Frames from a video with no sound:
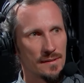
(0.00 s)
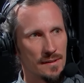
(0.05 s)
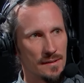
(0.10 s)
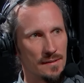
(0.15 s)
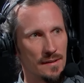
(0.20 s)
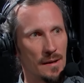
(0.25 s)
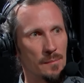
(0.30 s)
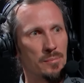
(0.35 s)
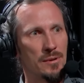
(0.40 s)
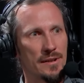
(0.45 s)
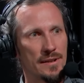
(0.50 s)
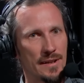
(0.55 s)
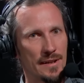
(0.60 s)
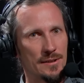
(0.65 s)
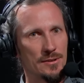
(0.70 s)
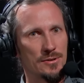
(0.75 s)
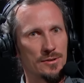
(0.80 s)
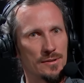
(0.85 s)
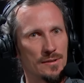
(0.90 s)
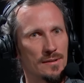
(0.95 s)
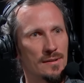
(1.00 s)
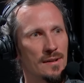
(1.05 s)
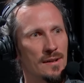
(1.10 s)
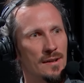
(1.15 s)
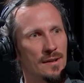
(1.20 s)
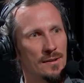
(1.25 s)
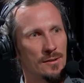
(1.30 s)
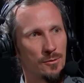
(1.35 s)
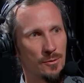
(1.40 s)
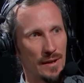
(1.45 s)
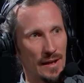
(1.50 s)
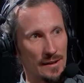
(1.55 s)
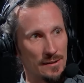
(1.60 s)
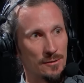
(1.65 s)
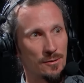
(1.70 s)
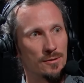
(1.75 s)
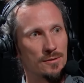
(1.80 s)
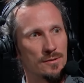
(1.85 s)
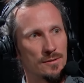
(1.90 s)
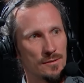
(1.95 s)
an application to get
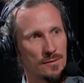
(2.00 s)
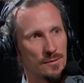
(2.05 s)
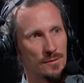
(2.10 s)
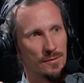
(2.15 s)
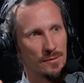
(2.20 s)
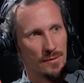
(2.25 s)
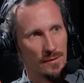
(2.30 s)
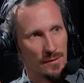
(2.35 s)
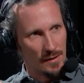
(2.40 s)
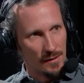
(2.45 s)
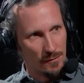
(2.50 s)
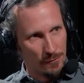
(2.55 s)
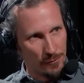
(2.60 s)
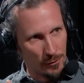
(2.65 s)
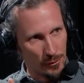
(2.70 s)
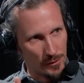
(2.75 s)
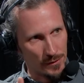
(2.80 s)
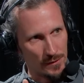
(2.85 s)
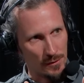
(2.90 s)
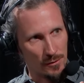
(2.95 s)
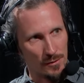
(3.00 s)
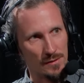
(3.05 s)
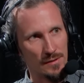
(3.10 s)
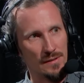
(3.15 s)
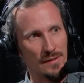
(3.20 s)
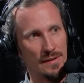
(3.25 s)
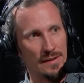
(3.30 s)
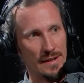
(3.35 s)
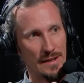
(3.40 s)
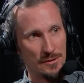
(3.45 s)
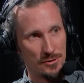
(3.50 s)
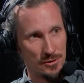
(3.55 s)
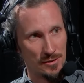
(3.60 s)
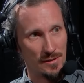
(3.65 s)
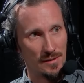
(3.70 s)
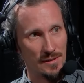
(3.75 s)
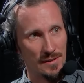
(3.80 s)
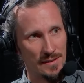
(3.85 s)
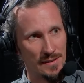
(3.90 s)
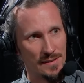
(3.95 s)
onto the
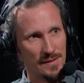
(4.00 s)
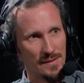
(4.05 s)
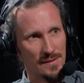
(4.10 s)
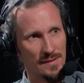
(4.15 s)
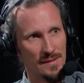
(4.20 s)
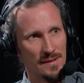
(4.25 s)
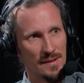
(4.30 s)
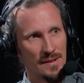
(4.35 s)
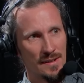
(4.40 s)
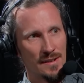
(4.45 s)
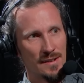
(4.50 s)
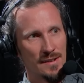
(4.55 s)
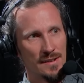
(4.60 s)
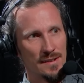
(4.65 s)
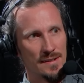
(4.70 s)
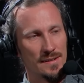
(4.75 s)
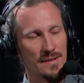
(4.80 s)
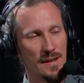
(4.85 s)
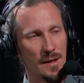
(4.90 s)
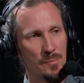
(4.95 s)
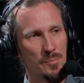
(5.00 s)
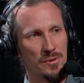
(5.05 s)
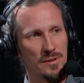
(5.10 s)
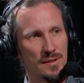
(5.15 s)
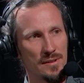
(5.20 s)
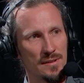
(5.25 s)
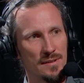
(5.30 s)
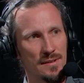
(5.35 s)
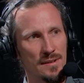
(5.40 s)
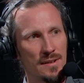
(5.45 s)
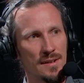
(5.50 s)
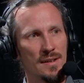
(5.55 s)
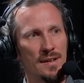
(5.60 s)
national list is happening,